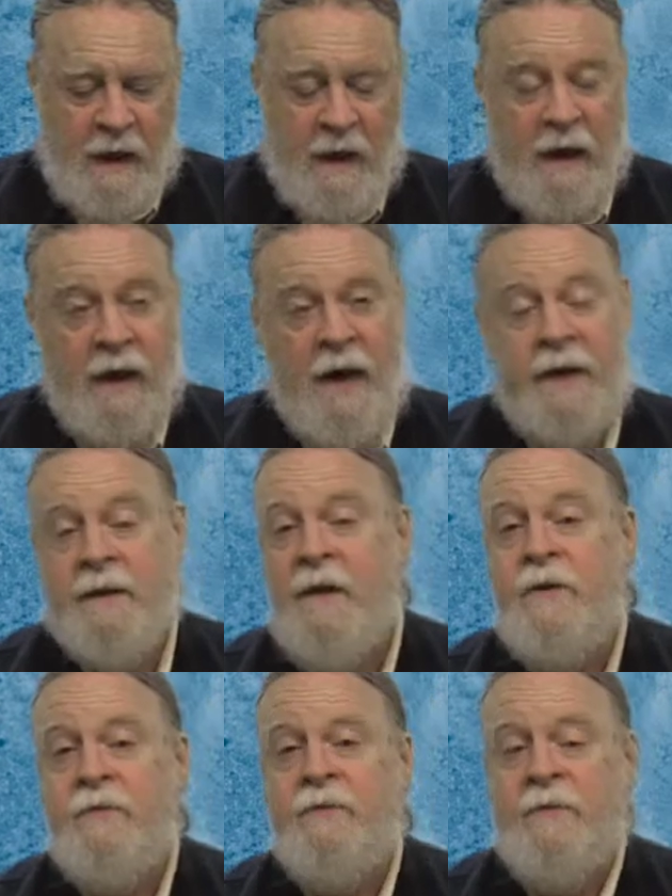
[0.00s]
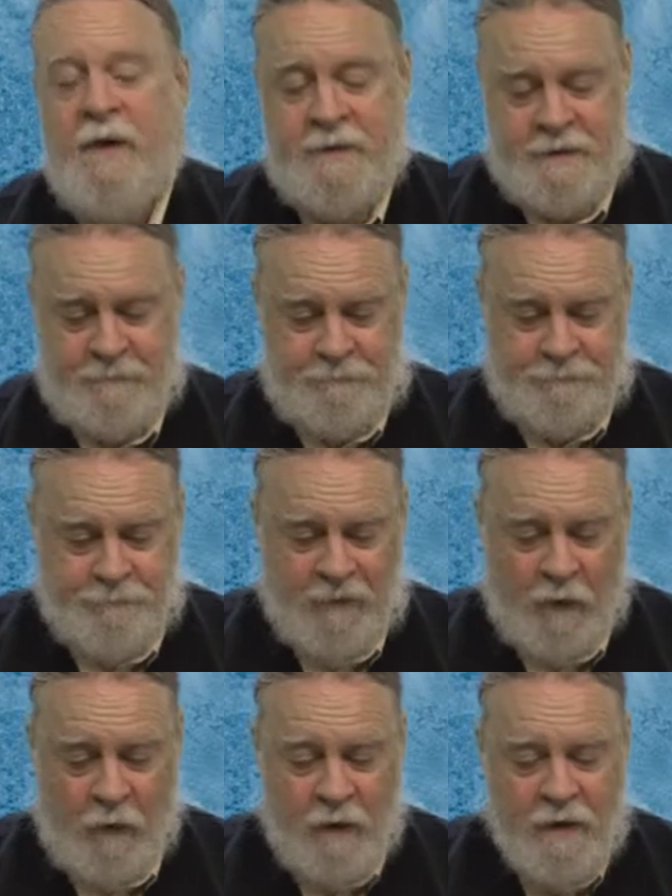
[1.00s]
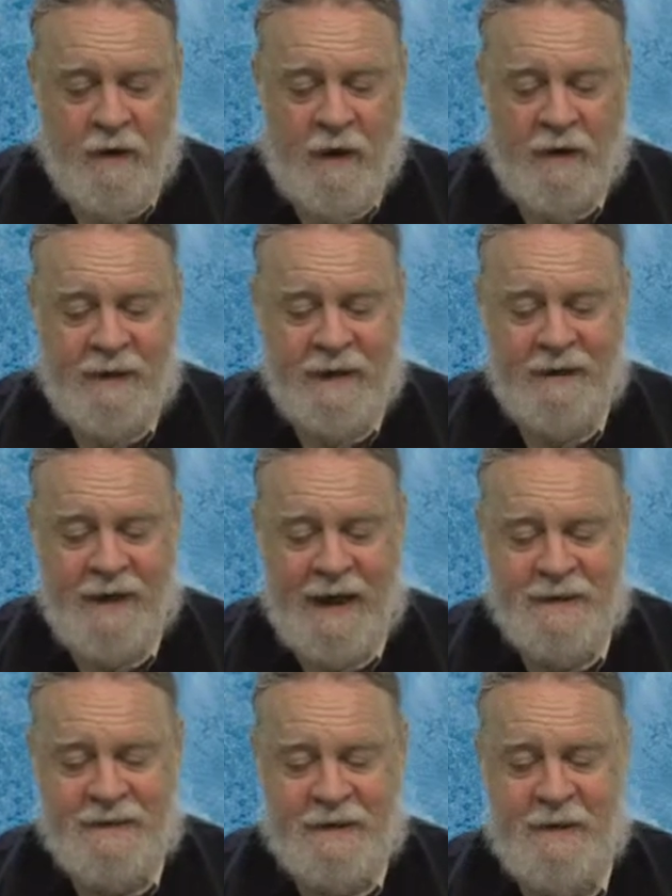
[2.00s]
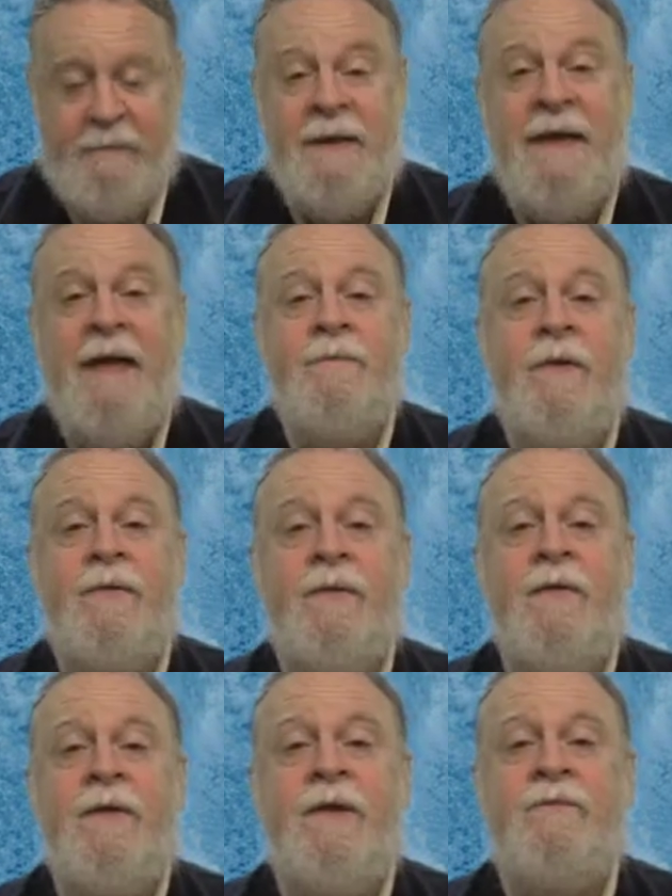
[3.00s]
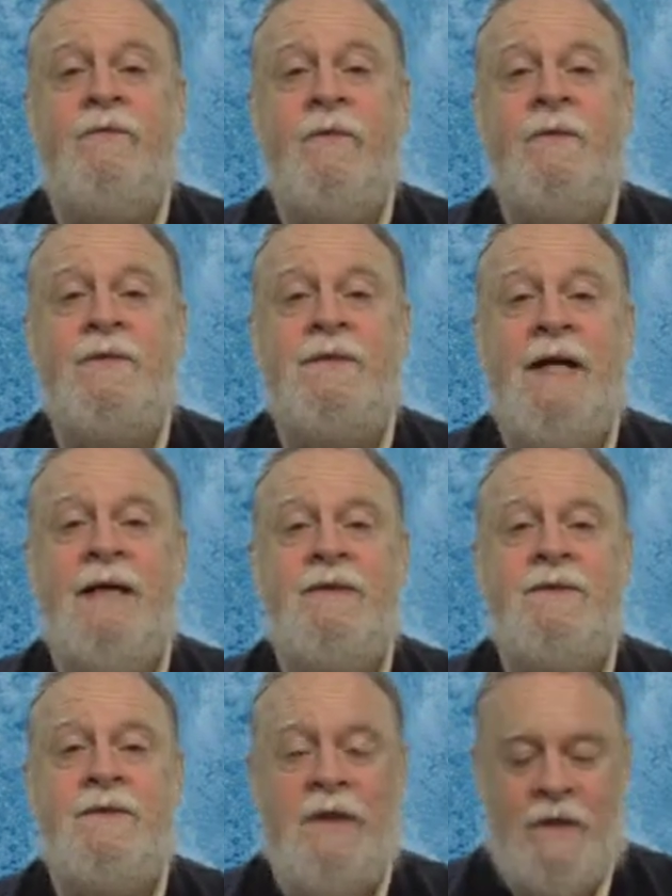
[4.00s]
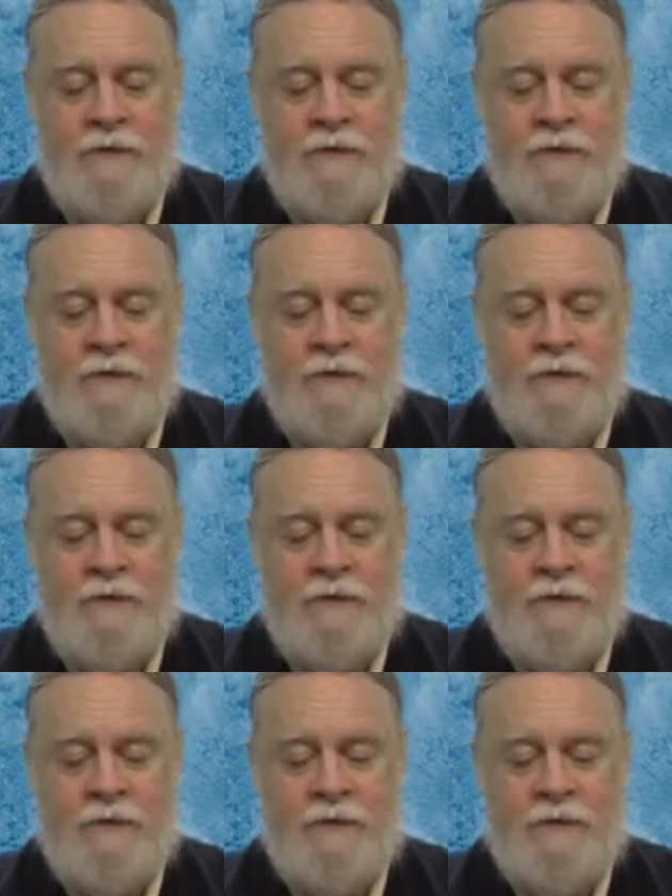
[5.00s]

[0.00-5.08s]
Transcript: Uh, on another front, Oregon and Alaska became the third and fourth states